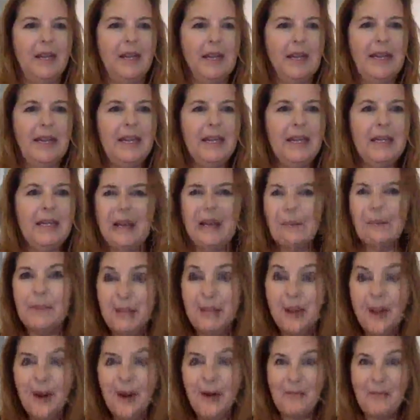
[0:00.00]
he can let me
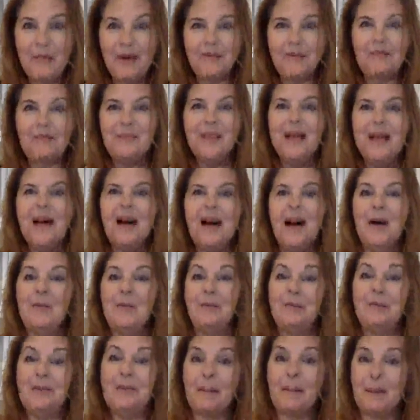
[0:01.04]
know but
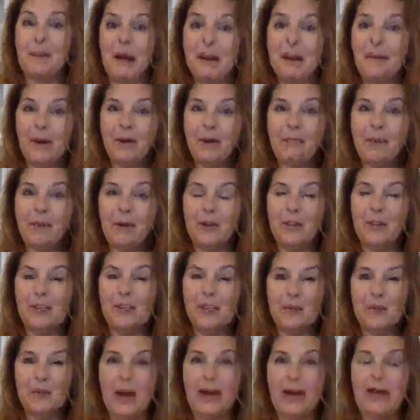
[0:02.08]
um, my buttermilk
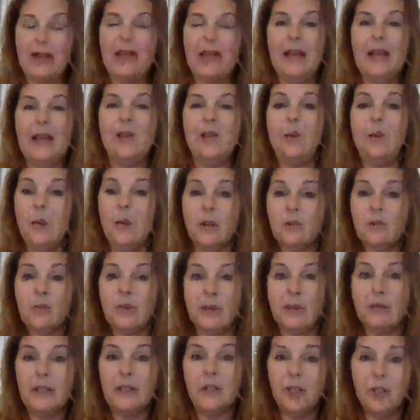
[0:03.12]
is ready and yours
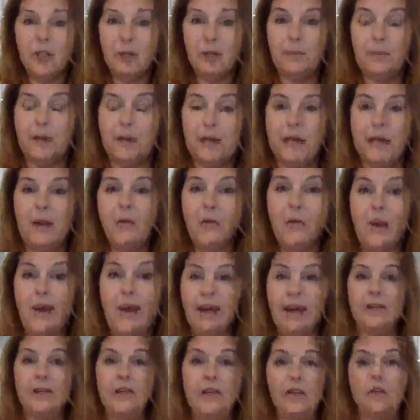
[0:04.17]
really should be
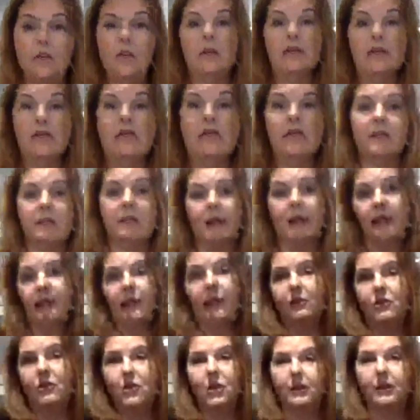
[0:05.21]
ready too because it's if
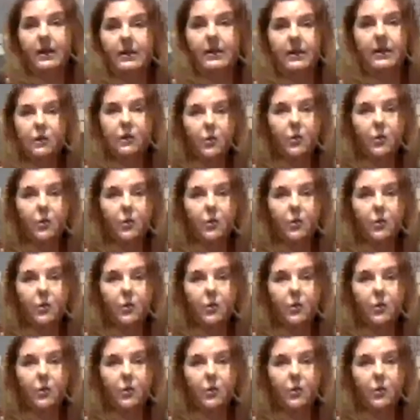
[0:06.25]
you started it